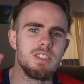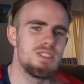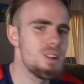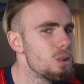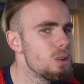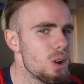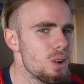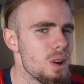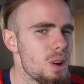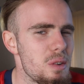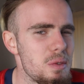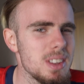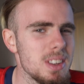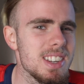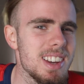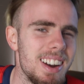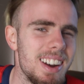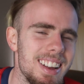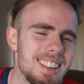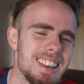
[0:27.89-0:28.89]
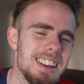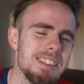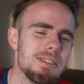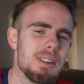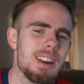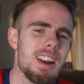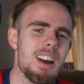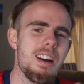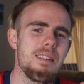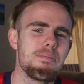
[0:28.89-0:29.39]
Yo, what's going on Team
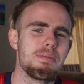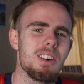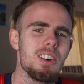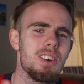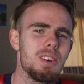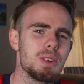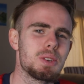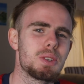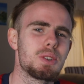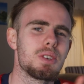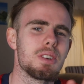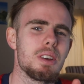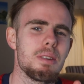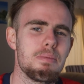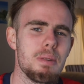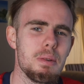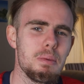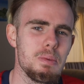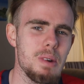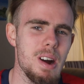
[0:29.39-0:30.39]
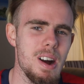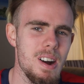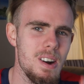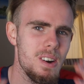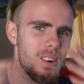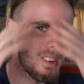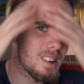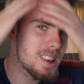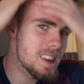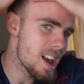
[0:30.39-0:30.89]
Twitter? I hope you're all super
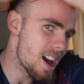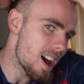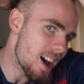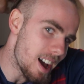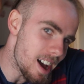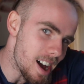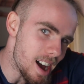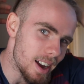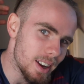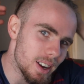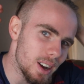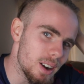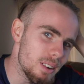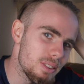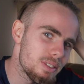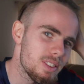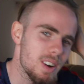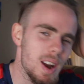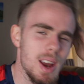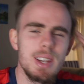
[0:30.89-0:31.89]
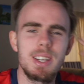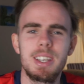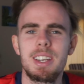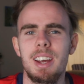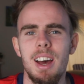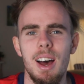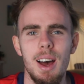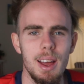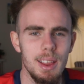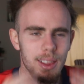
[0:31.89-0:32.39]
well. Yeah, I got a fresh
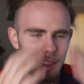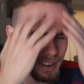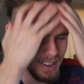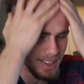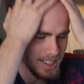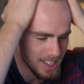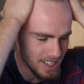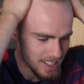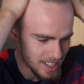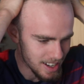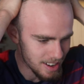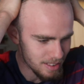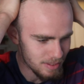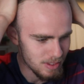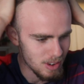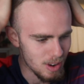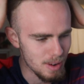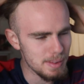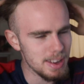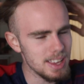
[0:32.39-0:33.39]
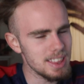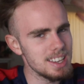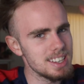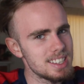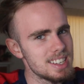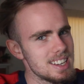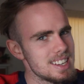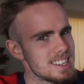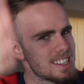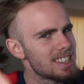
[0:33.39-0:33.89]
cut. Lucy did it for me.
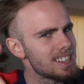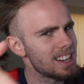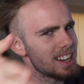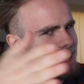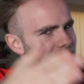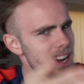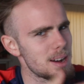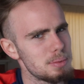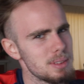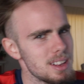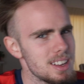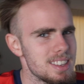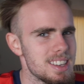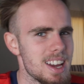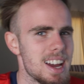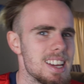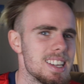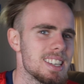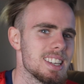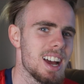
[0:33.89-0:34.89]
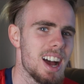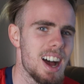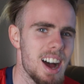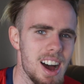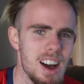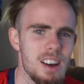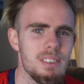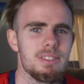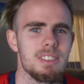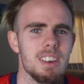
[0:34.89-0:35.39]
This is a couple of days
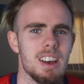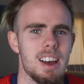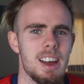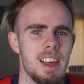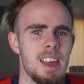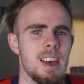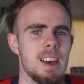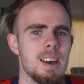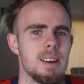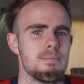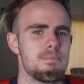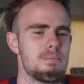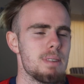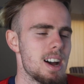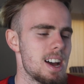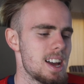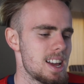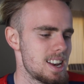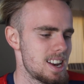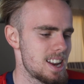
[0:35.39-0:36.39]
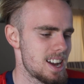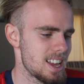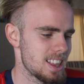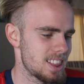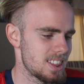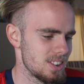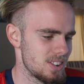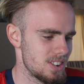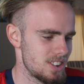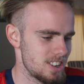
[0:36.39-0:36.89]
after, but I
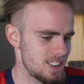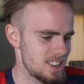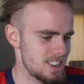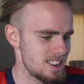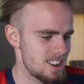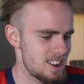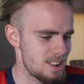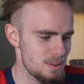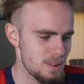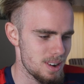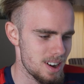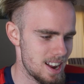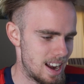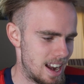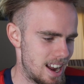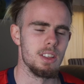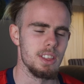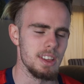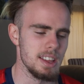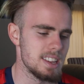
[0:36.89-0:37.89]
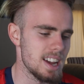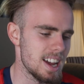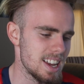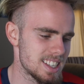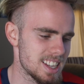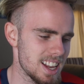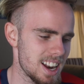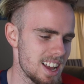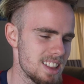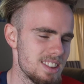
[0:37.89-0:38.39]
thought, you know what? On the
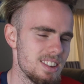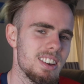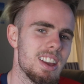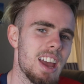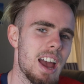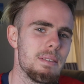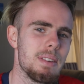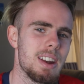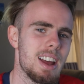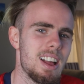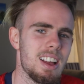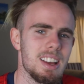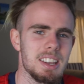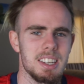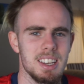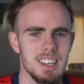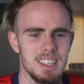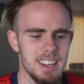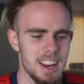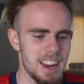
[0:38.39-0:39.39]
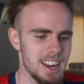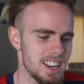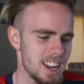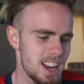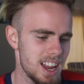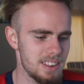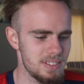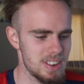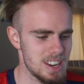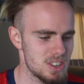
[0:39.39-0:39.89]
days that I do game analysis, I
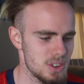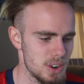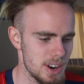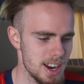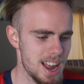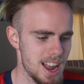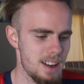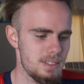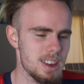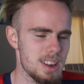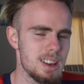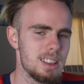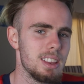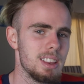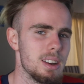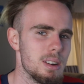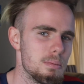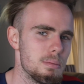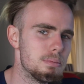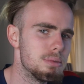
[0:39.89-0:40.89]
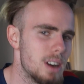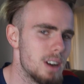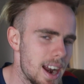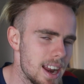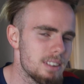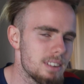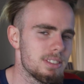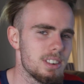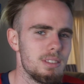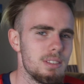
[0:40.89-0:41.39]
kind of enjoy having a little
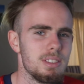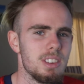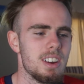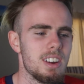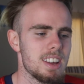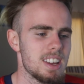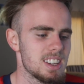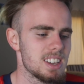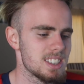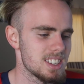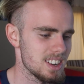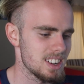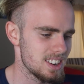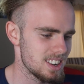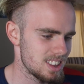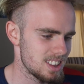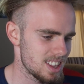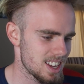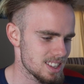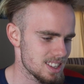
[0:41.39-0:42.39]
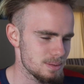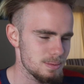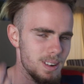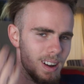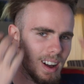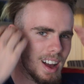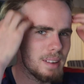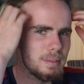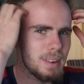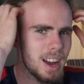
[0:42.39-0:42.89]
break from vlogging, so that's
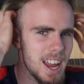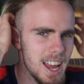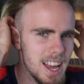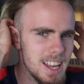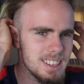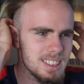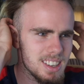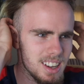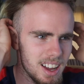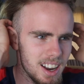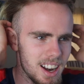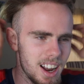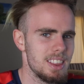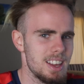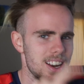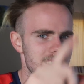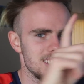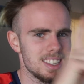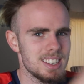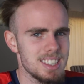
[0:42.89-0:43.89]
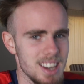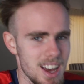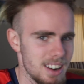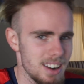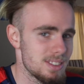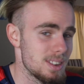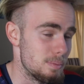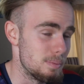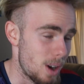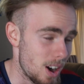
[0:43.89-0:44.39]
why my hair's cut. And then at the start
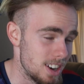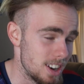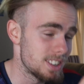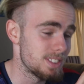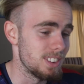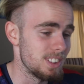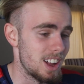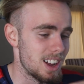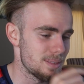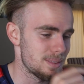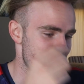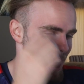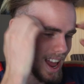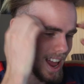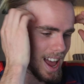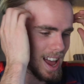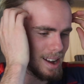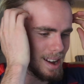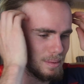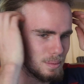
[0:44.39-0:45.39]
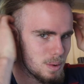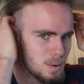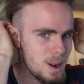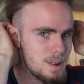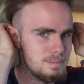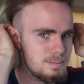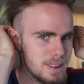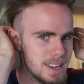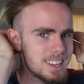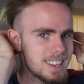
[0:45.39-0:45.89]
of tomorrow's vlog, my hair
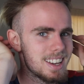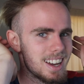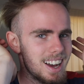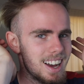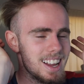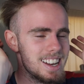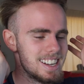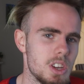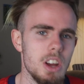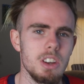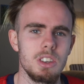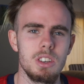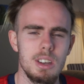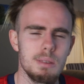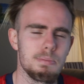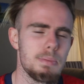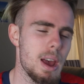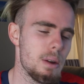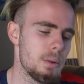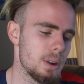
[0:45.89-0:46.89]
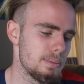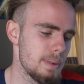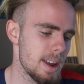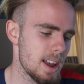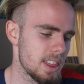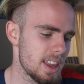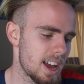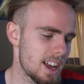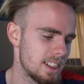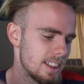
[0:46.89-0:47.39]
won't be cut. So just bear with me
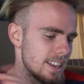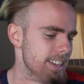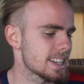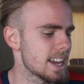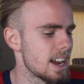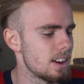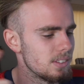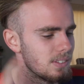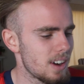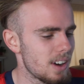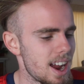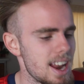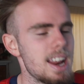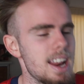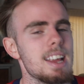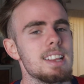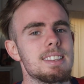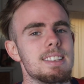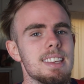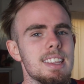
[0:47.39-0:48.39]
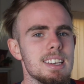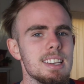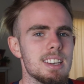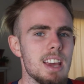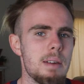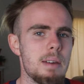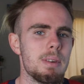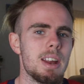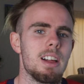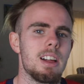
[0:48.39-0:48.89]
on that. Let's get right into this
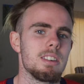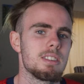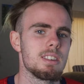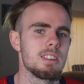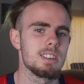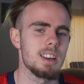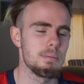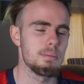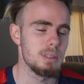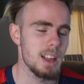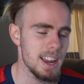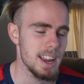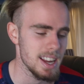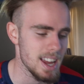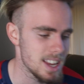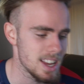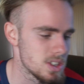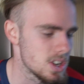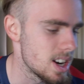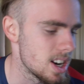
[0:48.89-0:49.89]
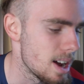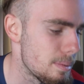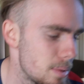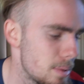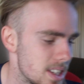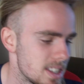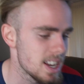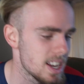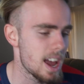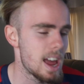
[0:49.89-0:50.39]
game analysis. I'm playing as a
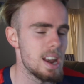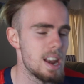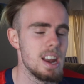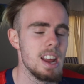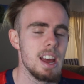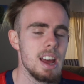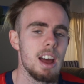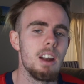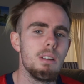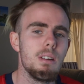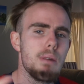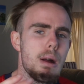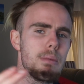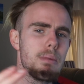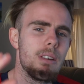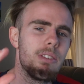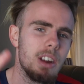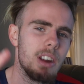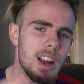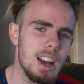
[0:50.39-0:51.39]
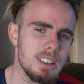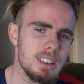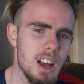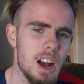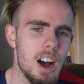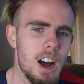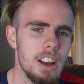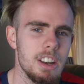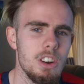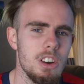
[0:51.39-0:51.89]
number 10. And remember, if you guys
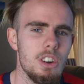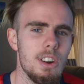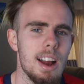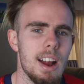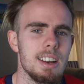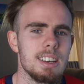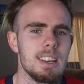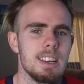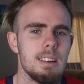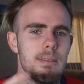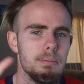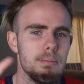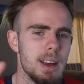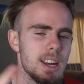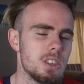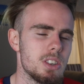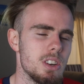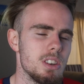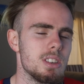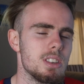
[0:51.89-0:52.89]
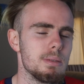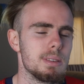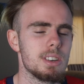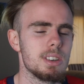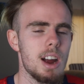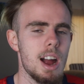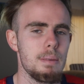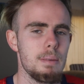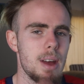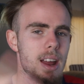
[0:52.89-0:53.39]
are new around here, make sure you
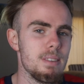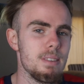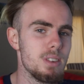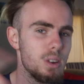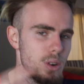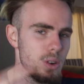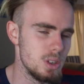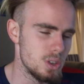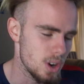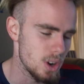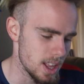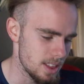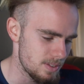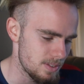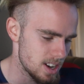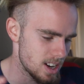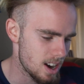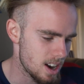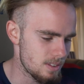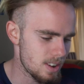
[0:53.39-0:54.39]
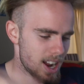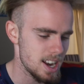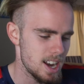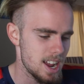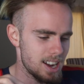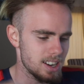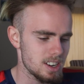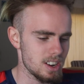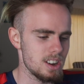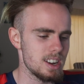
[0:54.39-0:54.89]
subscribe. And if you enjoy the video right
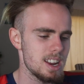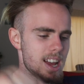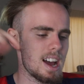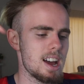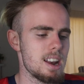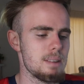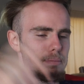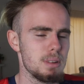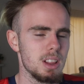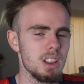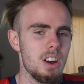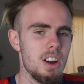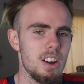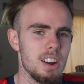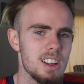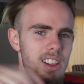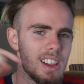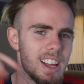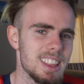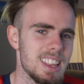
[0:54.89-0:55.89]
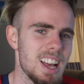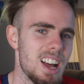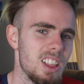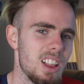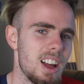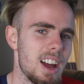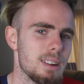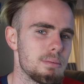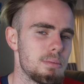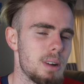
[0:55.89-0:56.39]
now, go down below, click that
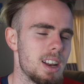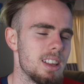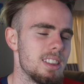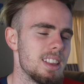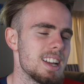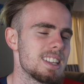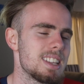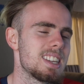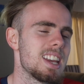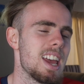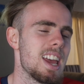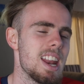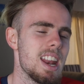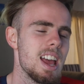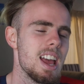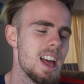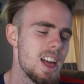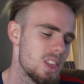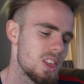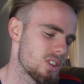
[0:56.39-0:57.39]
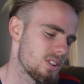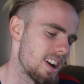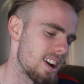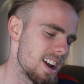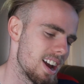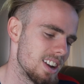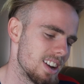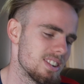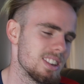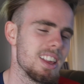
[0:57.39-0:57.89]
like button. Let's hit
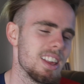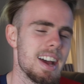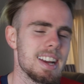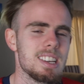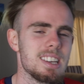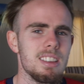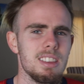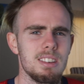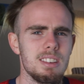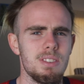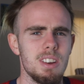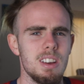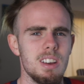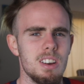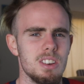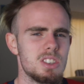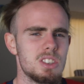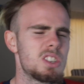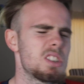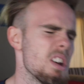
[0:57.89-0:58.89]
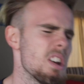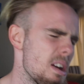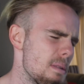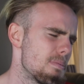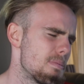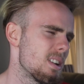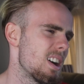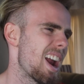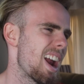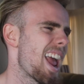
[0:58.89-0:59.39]
300 likes on this video.
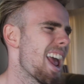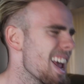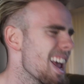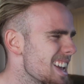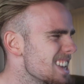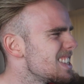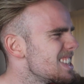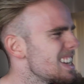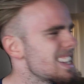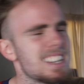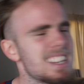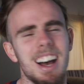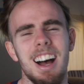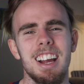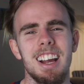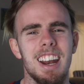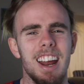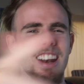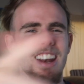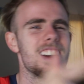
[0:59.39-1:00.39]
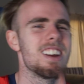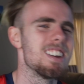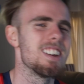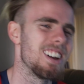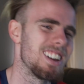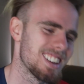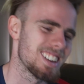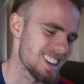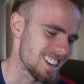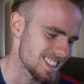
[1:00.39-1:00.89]
Super easy target. I know
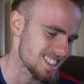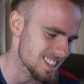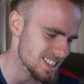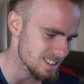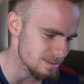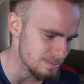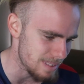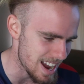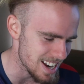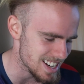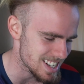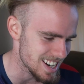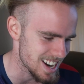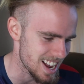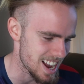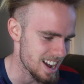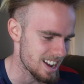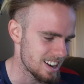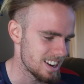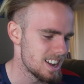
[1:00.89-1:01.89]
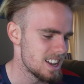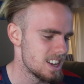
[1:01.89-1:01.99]
y'all can smash it out.